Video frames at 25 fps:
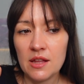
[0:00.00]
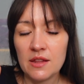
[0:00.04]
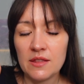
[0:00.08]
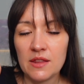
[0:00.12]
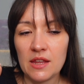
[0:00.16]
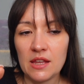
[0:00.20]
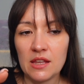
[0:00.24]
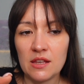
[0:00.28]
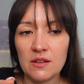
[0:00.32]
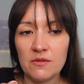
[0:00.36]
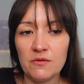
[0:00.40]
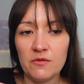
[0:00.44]

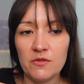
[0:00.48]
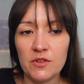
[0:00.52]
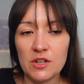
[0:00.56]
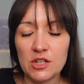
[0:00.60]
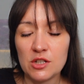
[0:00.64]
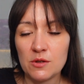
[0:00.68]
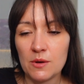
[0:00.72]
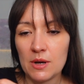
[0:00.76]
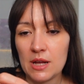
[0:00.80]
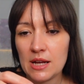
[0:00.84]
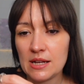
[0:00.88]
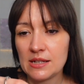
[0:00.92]
They can
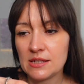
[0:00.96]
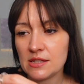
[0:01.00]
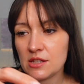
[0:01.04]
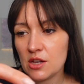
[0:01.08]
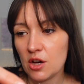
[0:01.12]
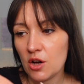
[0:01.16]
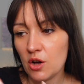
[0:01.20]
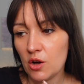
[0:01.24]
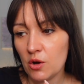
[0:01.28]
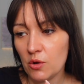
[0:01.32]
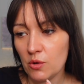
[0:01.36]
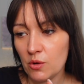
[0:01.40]
visualize the
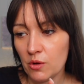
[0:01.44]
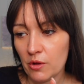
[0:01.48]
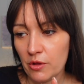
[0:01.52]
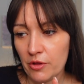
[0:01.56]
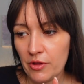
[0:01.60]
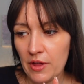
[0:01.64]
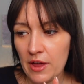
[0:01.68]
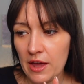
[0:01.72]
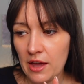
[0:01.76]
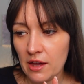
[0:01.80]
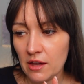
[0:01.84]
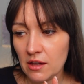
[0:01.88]
whole
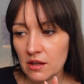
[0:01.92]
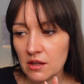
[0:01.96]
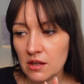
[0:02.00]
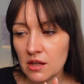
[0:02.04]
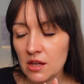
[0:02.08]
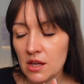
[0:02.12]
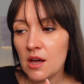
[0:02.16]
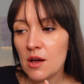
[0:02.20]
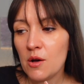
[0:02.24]
thing.